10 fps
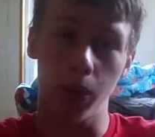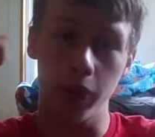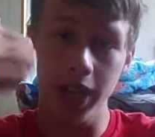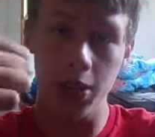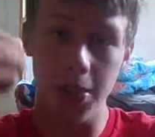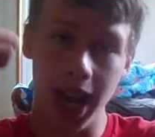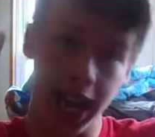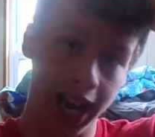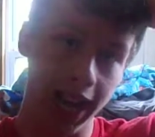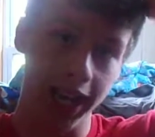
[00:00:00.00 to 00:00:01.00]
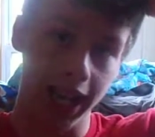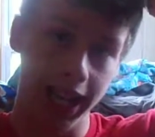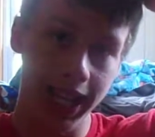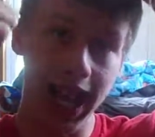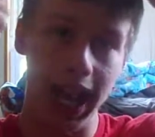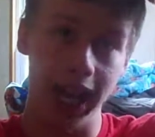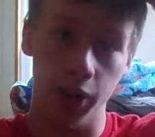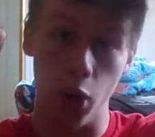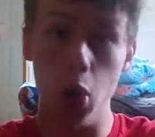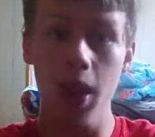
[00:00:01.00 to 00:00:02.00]
I will read them, and yeah,
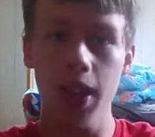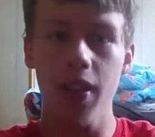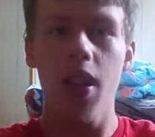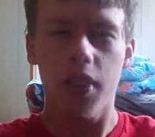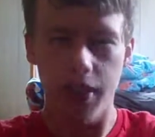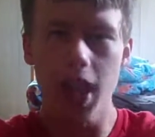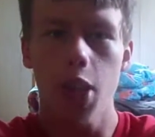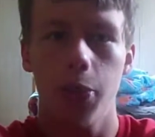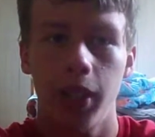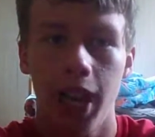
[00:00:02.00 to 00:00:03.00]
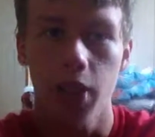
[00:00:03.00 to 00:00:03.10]
and as always, stay awesome,